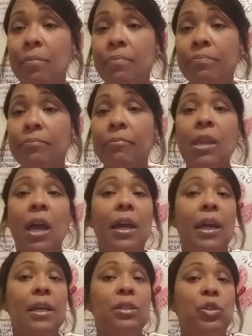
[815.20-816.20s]
and
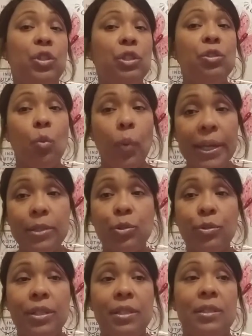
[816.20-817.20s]
she's a waitress
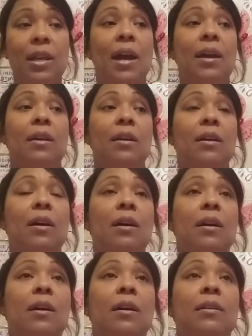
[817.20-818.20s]
at a
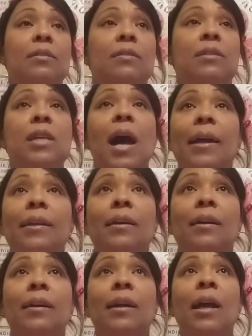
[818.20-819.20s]
diner.
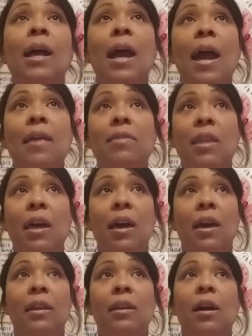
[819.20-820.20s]
And then
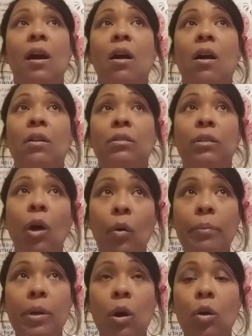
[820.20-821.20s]
lo and behold,
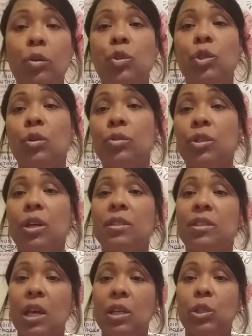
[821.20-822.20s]
she goes to her
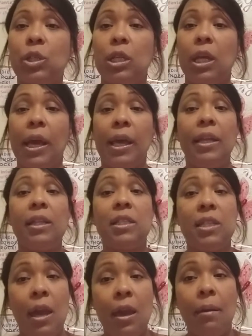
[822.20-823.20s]
section, and it's him
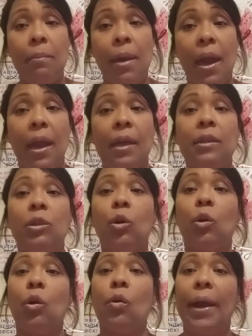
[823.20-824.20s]
and the girl
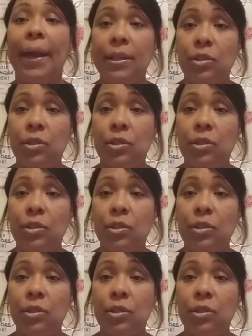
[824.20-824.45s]
Angela.